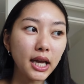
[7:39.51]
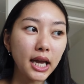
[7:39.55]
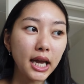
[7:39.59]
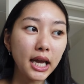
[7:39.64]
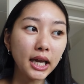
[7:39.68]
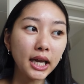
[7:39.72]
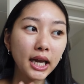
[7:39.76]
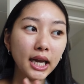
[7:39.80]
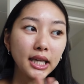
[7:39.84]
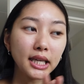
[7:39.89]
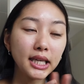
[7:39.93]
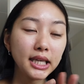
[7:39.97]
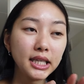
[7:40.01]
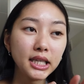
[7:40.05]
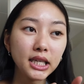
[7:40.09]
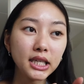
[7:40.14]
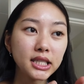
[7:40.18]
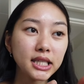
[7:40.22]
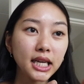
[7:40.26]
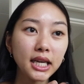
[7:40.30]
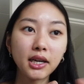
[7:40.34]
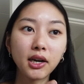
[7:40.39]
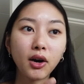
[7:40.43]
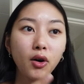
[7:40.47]
it can either
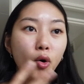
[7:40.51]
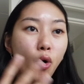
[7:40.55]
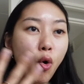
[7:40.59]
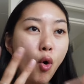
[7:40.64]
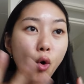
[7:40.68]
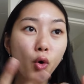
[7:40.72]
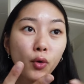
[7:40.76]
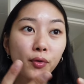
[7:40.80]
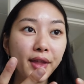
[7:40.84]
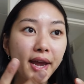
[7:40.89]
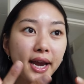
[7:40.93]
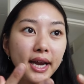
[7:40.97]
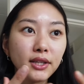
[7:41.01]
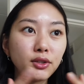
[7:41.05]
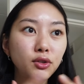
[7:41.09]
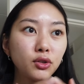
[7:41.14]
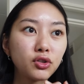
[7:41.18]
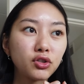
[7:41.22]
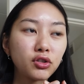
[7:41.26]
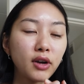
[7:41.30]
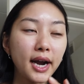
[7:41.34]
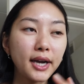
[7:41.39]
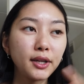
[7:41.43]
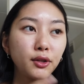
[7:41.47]
take a whole day to
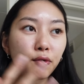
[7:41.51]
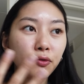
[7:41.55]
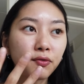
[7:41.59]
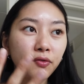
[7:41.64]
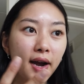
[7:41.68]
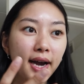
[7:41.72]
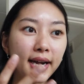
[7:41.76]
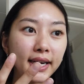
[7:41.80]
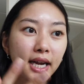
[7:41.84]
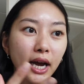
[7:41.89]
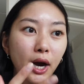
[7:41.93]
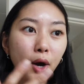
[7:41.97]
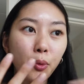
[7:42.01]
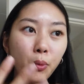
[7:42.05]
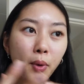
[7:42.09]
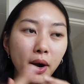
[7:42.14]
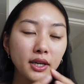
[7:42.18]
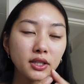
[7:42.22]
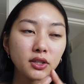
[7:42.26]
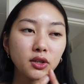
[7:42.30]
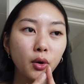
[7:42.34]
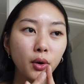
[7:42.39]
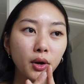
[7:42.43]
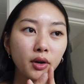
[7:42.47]
try to find out
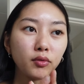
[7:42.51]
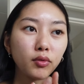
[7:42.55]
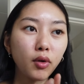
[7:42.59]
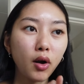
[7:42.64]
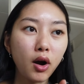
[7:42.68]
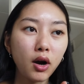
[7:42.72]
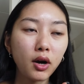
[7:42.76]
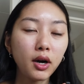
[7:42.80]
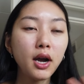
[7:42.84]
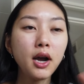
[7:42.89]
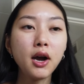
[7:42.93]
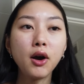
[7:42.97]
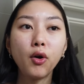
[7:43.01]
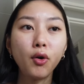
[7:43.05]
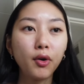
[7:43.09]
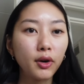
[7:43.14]
where it's going wrong,